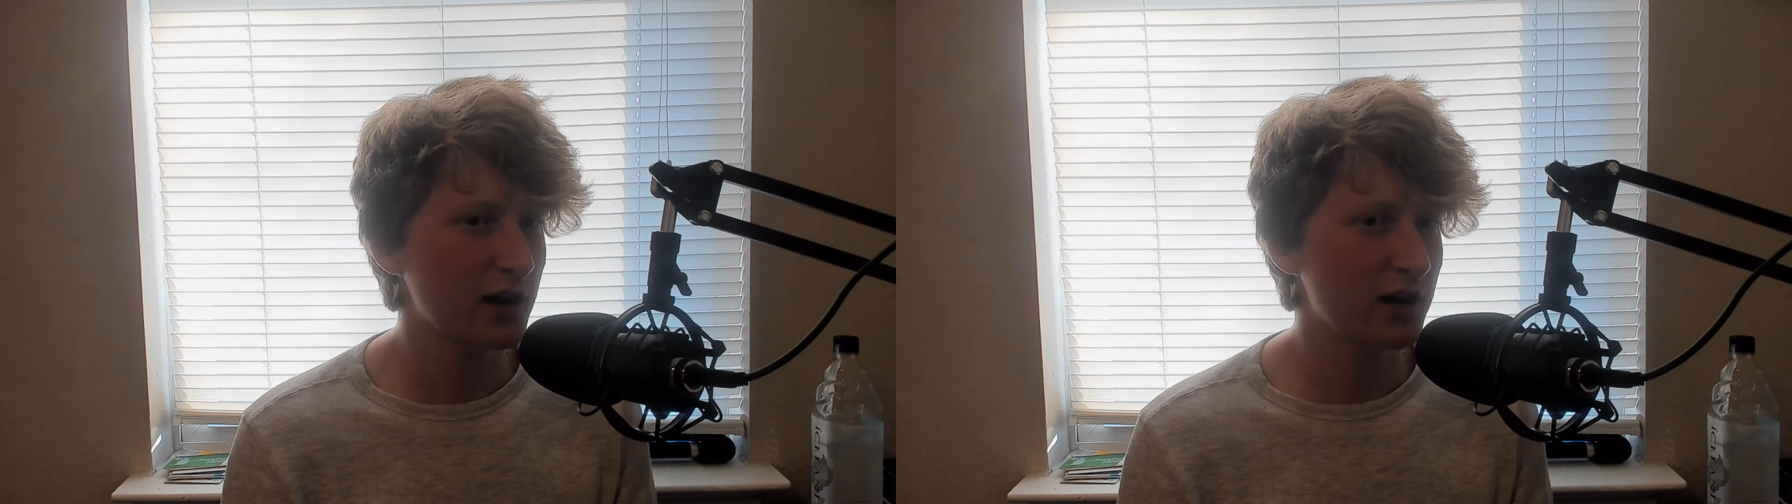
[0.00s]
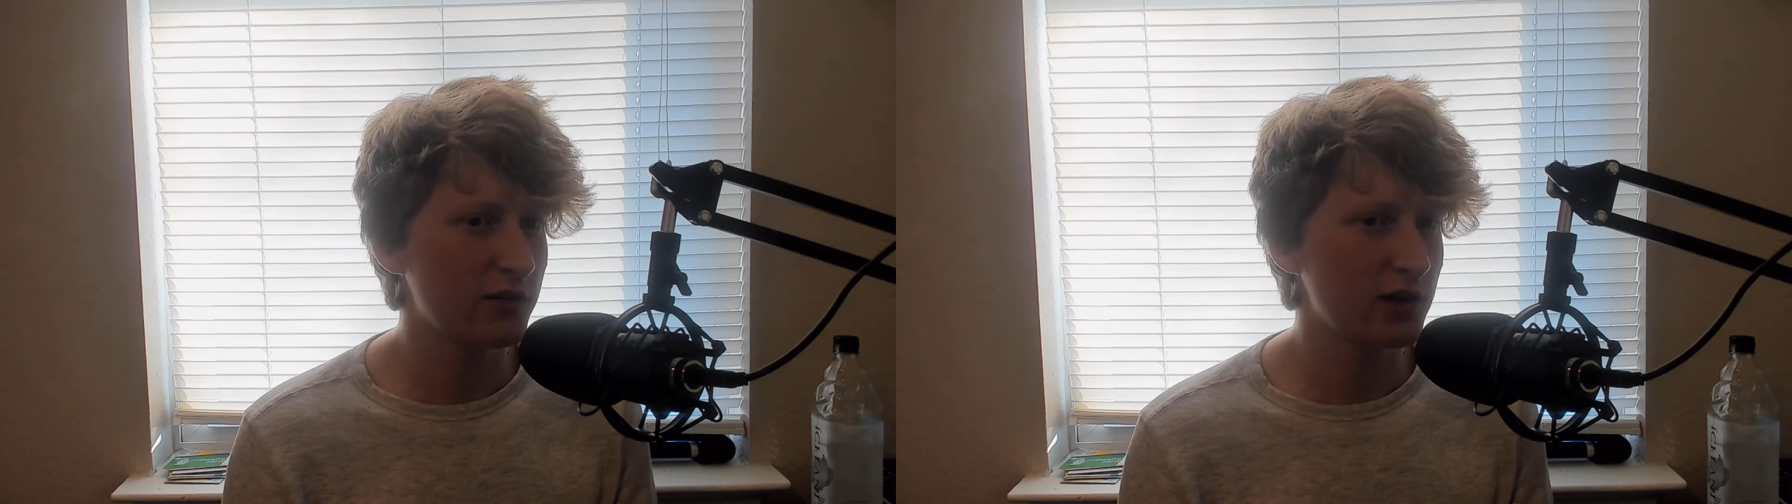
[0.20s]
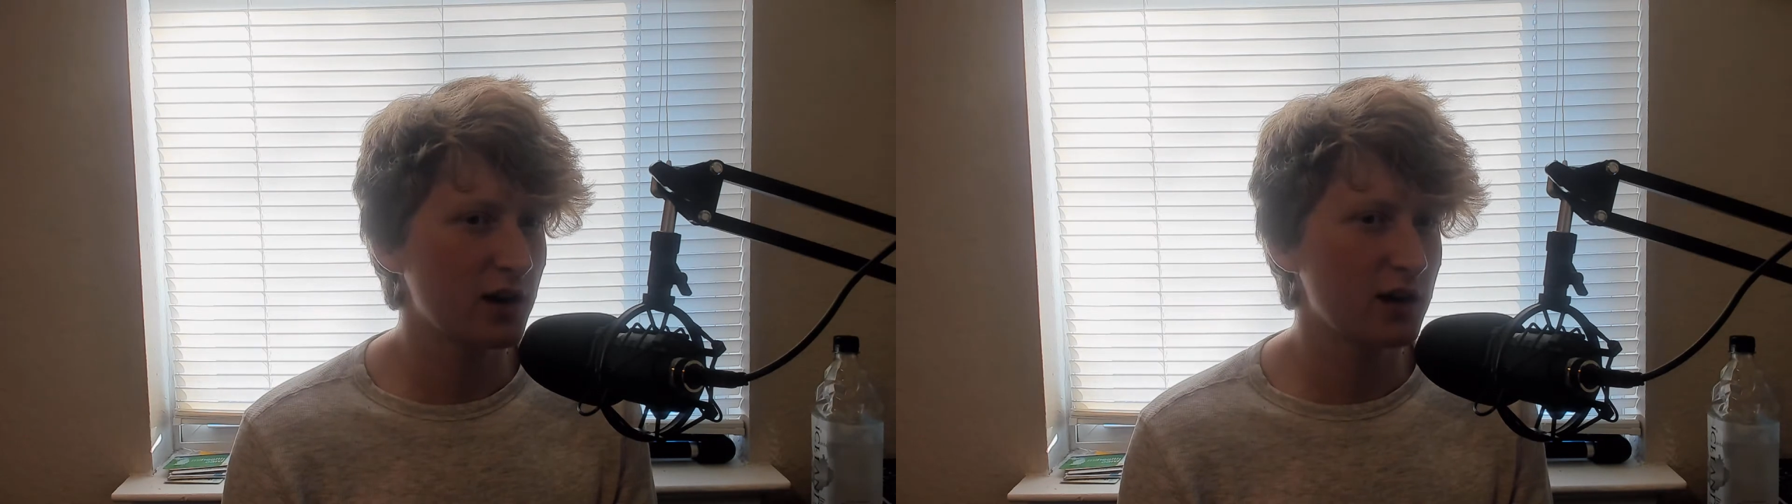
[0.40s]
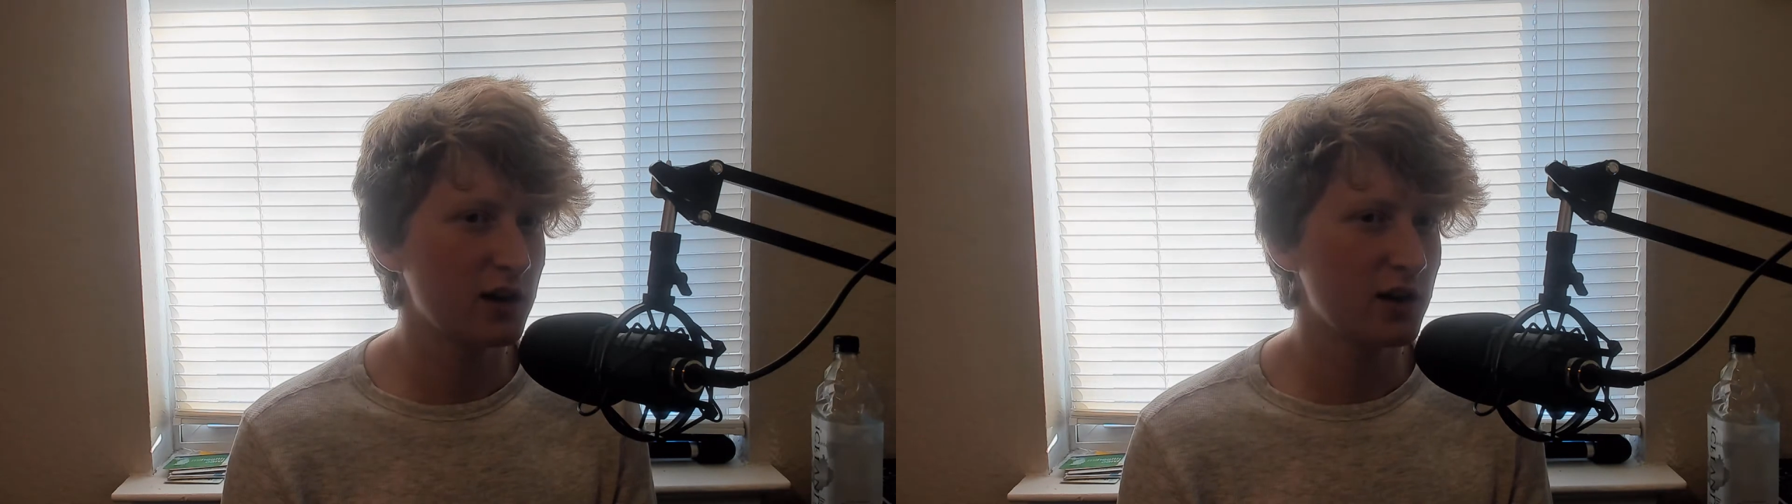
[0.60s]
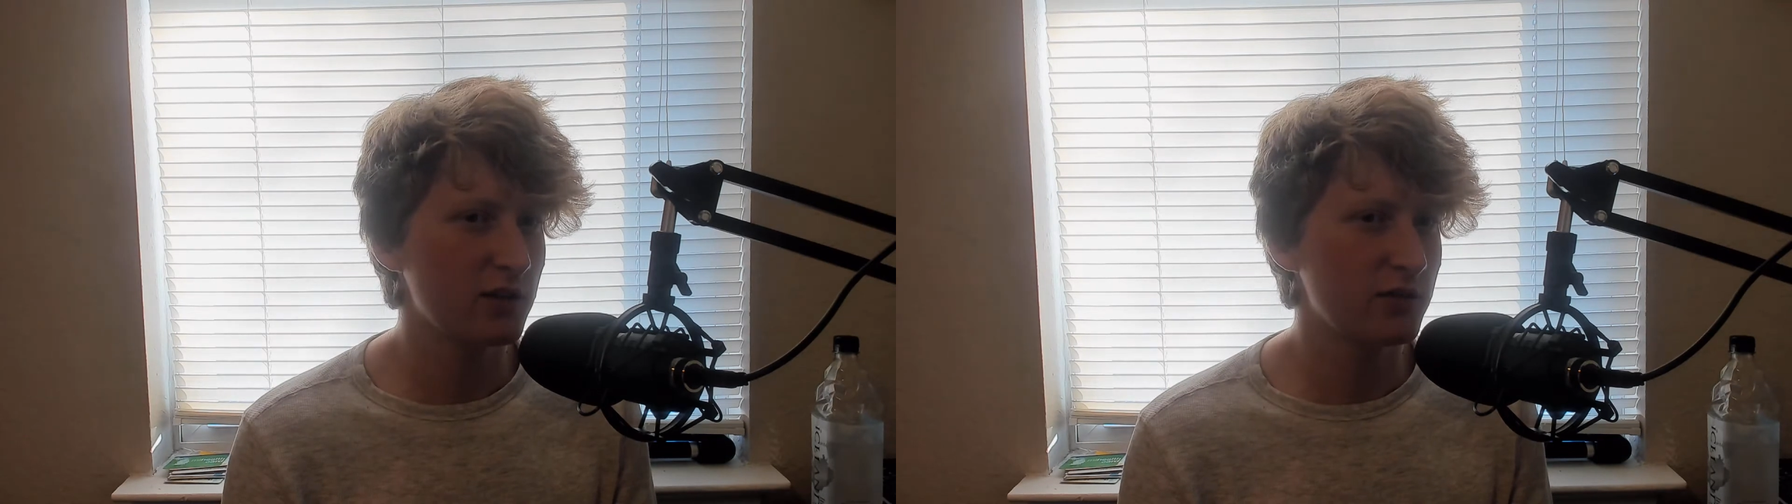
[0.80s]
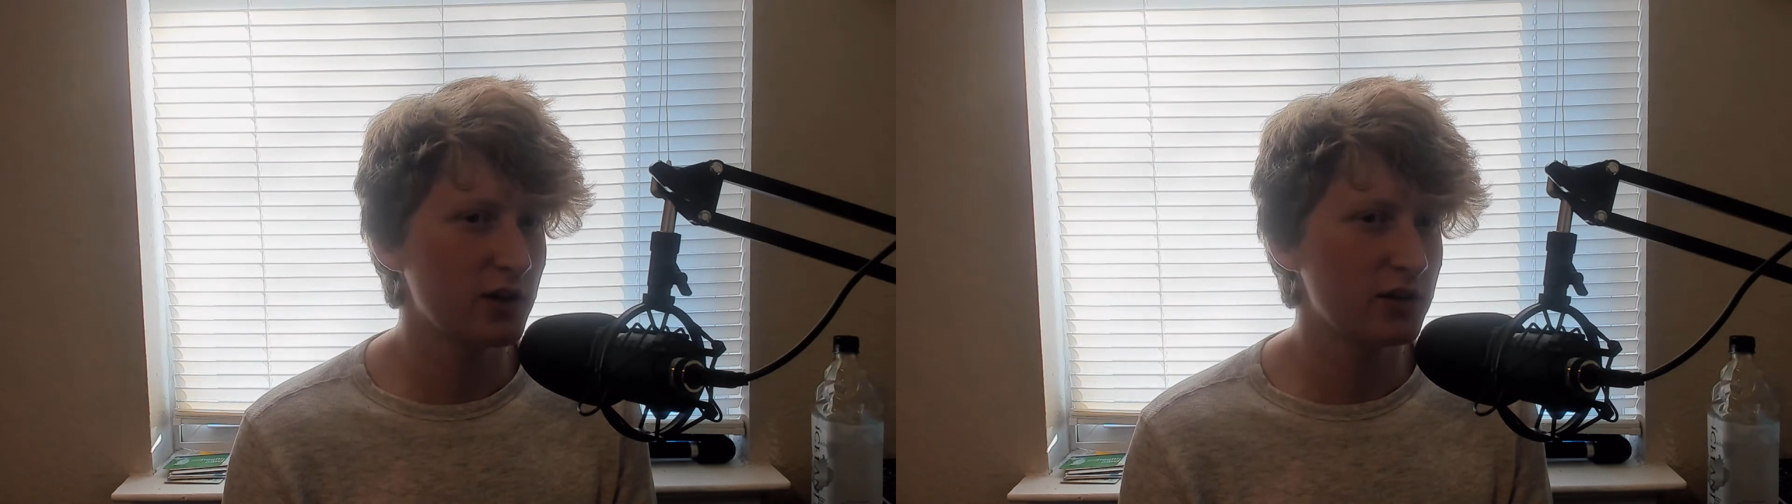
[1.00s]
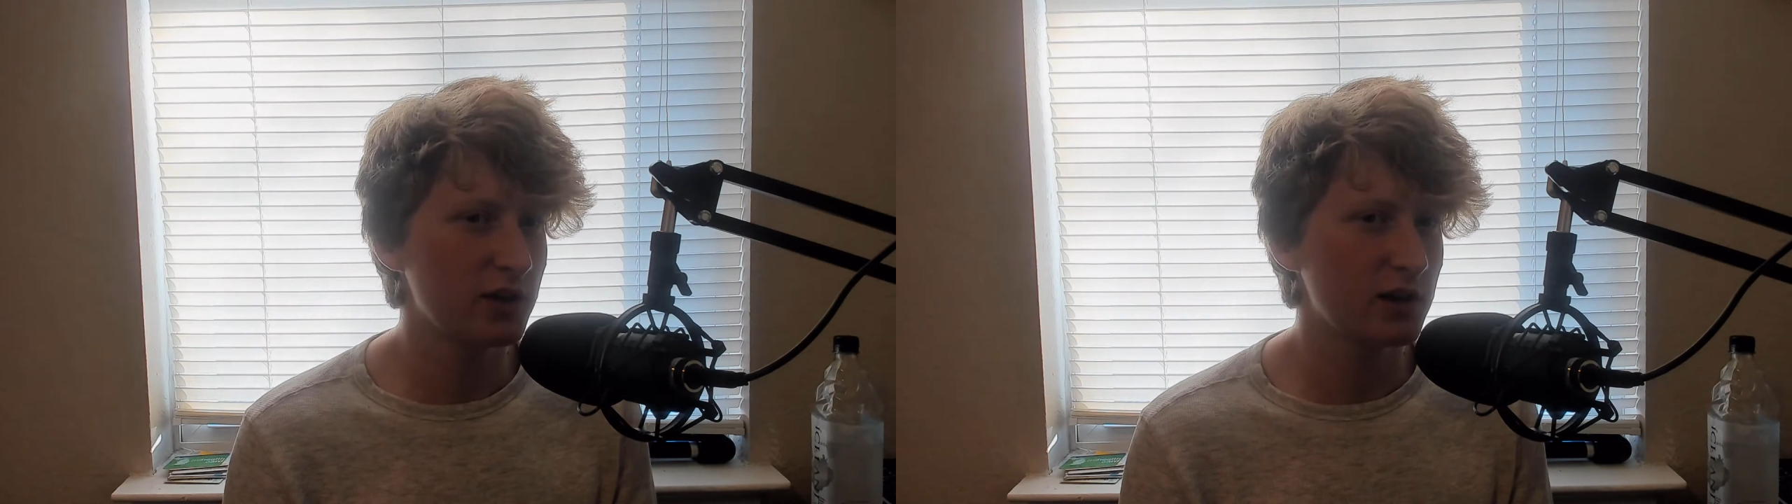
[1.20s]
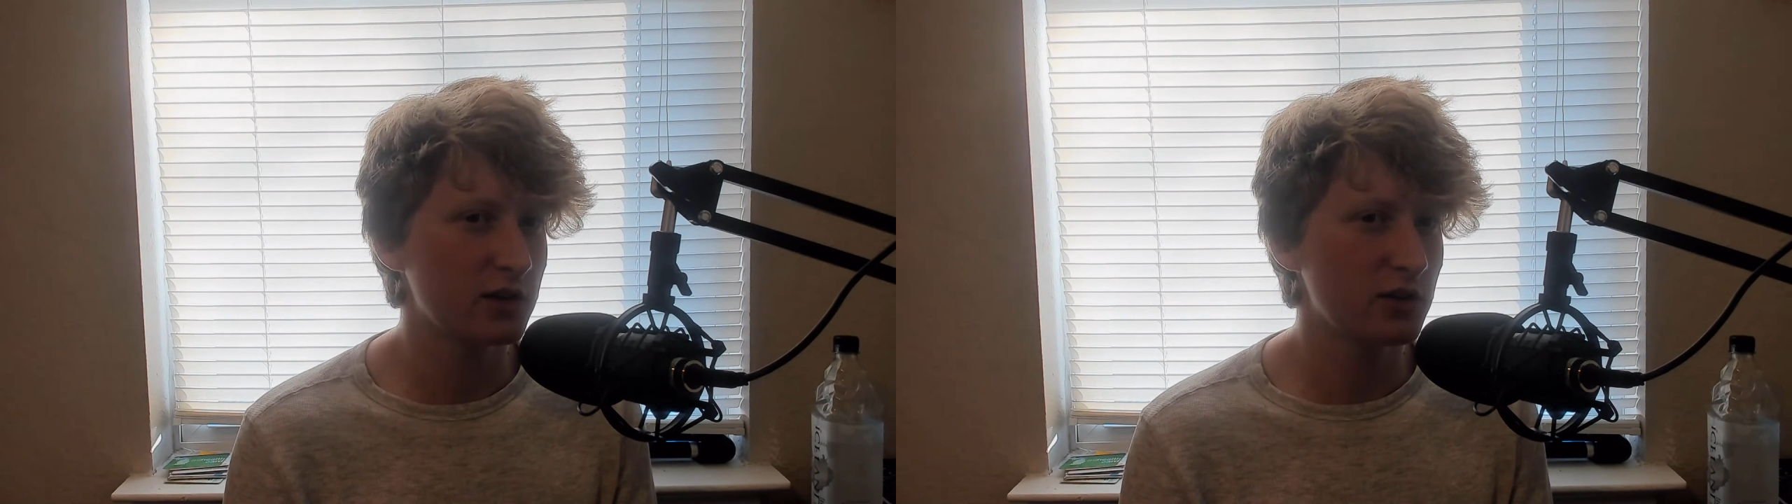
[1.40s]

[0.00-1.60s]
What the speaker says: I've kind of have done that,